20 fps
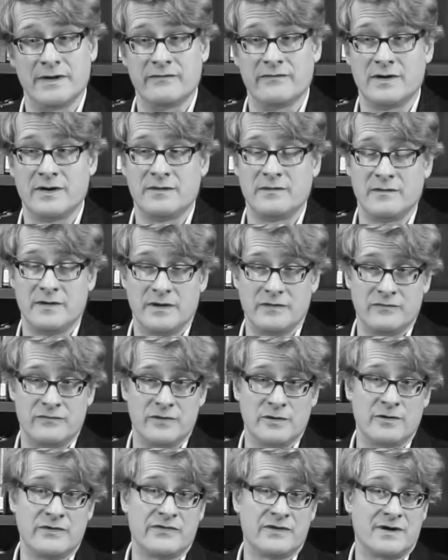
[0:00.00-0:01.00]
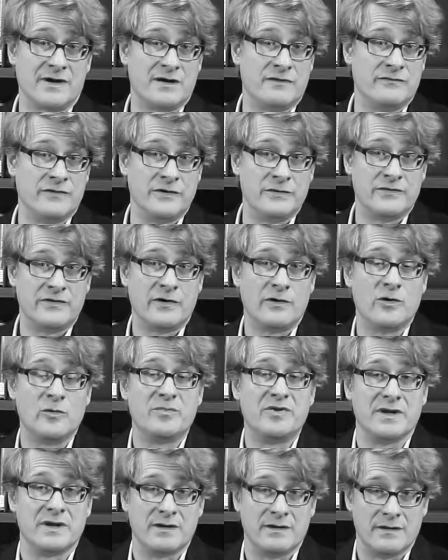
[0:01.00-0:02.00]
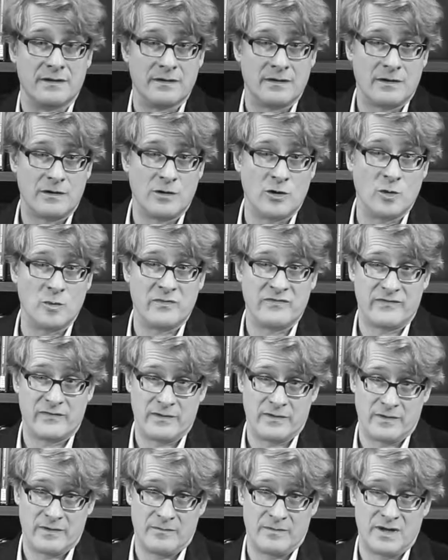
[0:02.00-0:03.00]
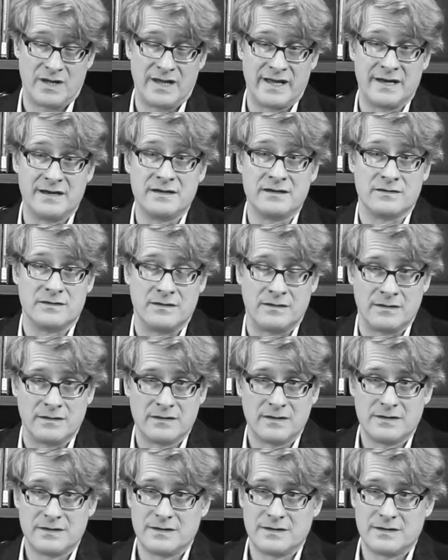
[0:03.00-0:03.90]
even evokes a kind of utopian hope for a millennial